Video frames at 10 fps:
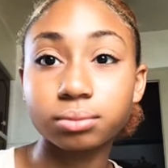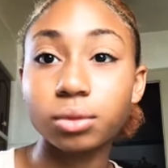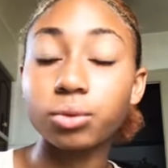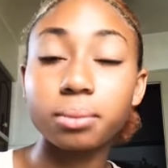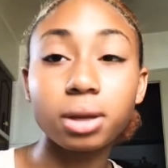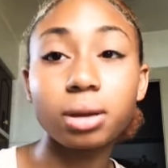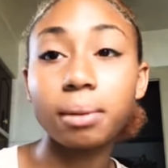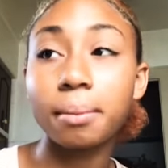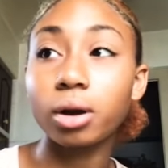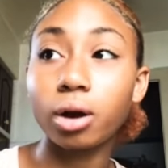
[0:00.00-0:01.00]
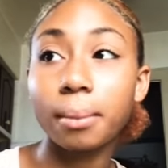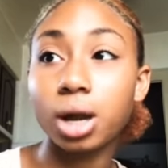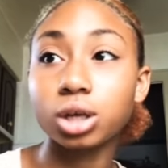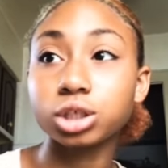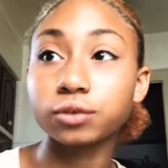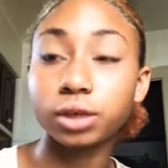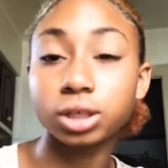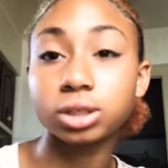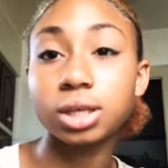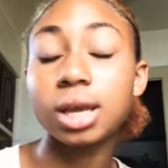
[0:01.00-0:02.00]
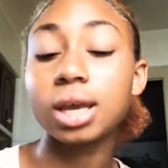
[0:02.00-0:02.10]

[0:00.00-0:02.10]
We meet up at my grandma's house first.